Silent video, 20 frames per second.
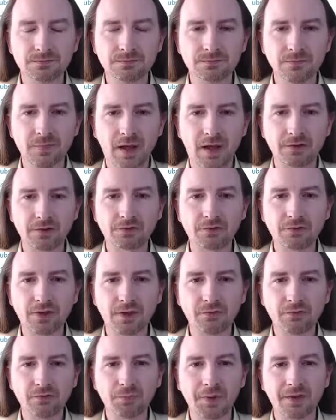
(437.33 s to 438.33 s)
Azure
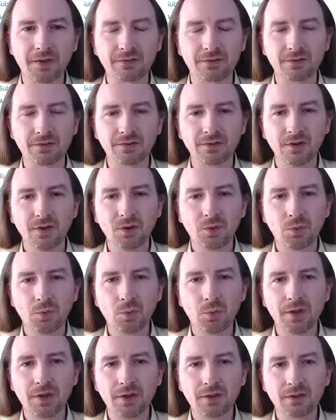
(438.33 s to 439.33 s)
Dev Spaces
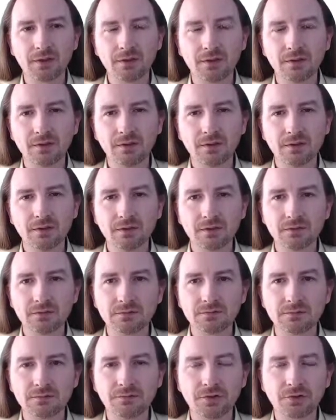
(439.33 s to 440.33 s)
with
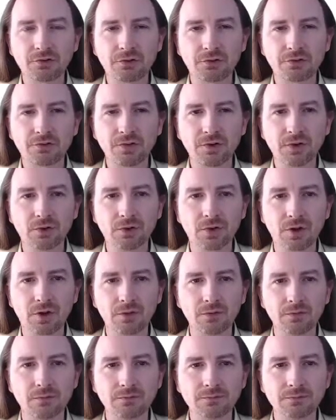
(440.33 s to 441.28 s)
Visual Studio Code.